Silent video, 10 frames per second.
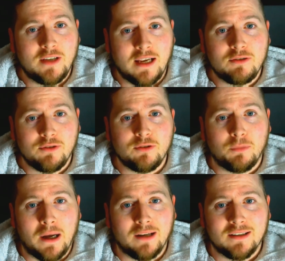against
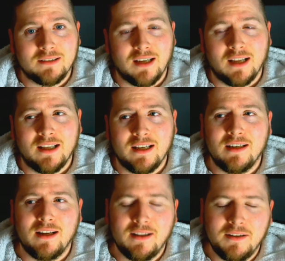Crystal Palace, and
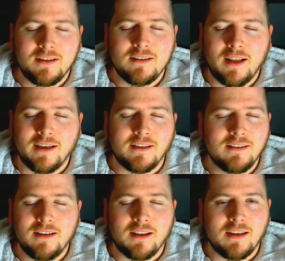then this,
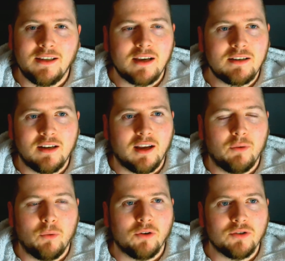like, I think
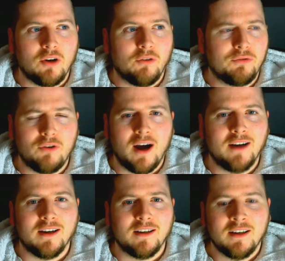yesterday it was, on
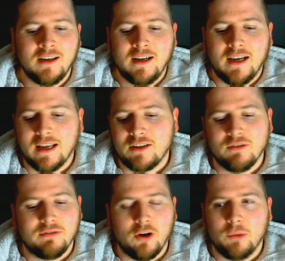Friday, it gets
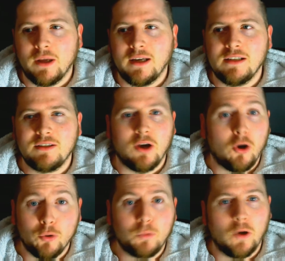confirmed that he's
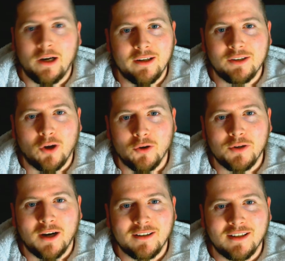got an upgrade in his
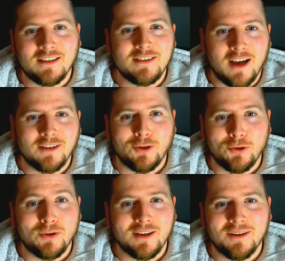contract and he's signed a
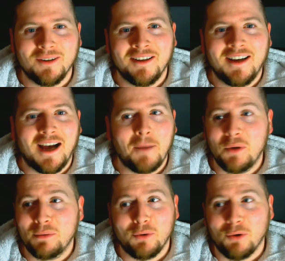new deal, and
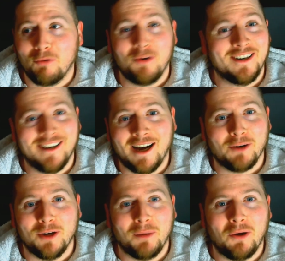people were really
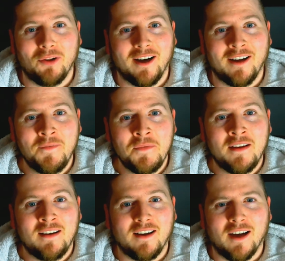angry about that.
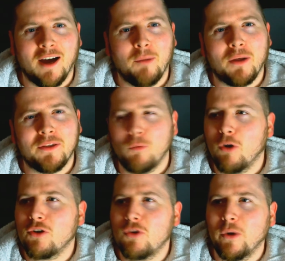I think
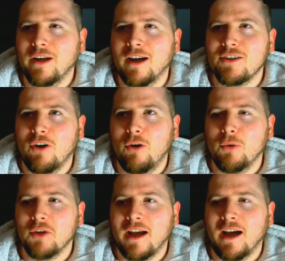one tweet I saw
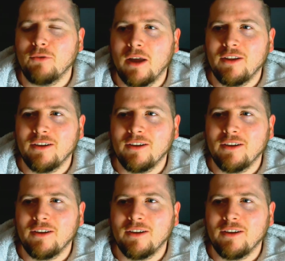was like, I